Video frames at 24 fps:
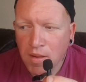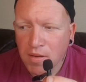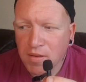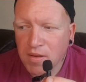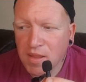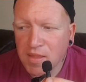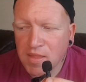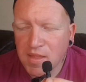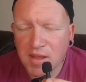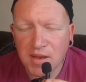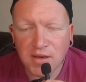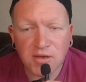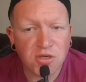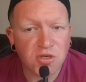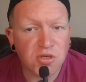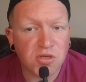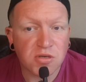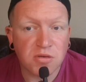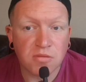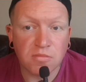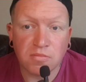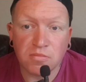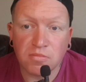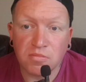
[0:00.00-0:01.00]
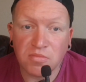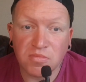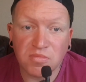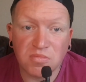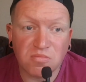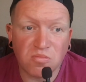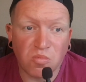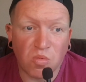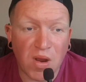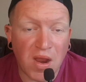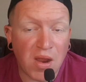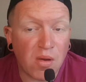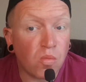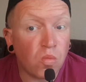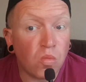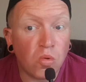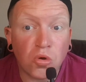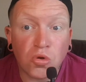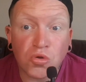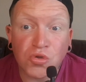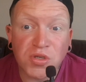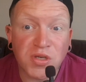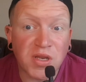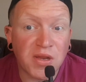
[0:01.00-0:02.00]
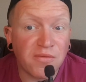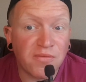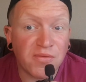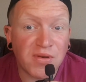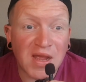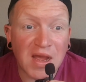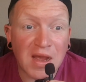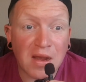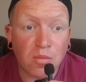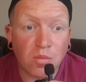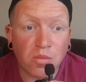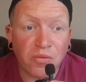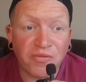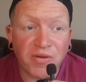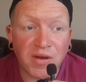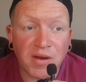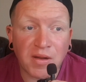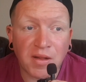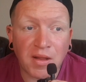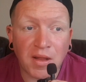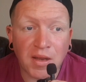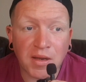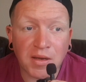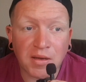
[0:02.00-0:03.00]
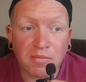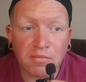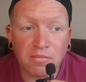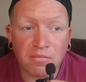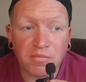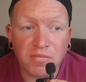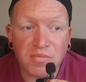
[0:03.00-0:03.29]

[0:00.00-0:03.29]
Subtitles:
And then they just went and watered him down within like